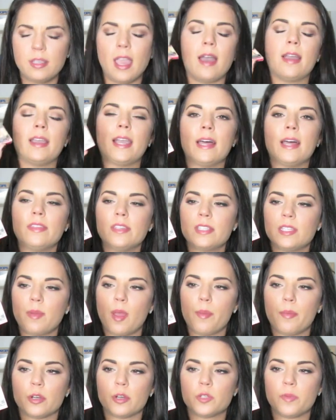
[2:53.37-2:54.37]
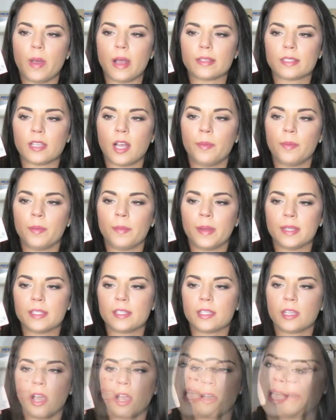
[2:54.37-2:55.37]
Yeah, I got this in my Birchbox a couple
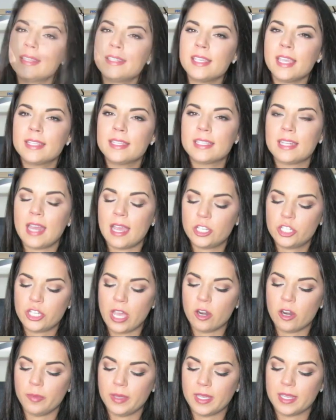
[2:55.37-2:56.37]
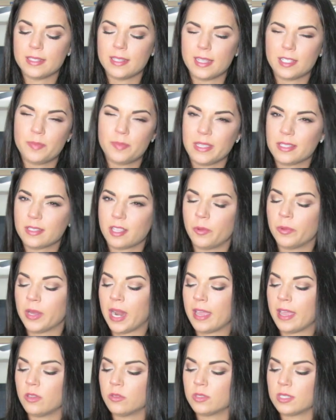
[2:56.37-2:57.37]
months ago. I say it's an eyeshadow because that's basically what
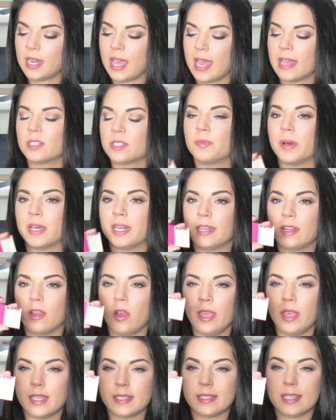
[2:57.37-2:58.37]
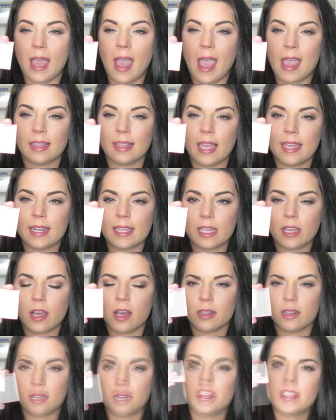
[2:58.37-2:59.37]
I use it as, but it is a highlighting
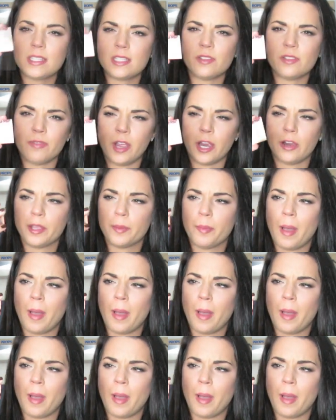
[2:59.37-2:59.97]
color. This is a very